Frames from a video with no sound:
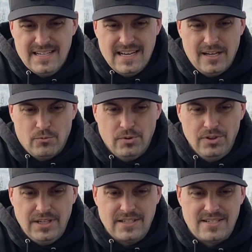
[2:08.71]
And it
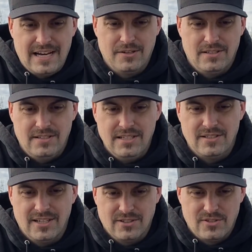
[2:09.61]
really gets down to the
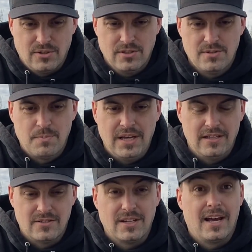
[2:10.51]
details. So this bait
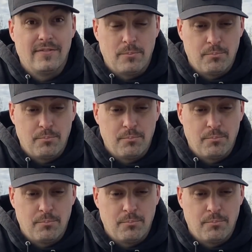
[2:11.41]
is going to have a